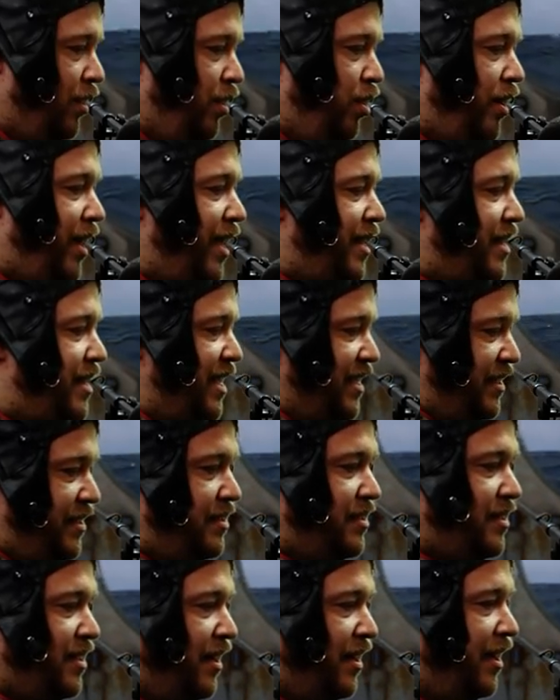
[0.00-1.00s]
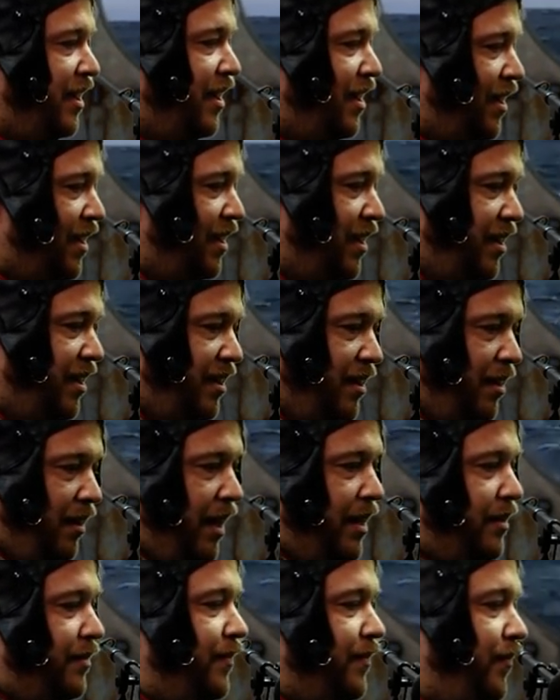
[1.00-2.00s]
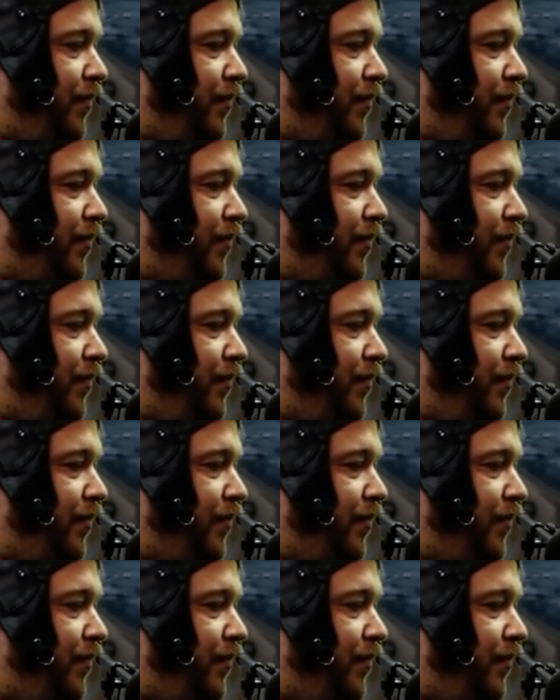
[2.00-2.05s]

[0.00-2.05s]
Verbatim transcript: Look at this. All right.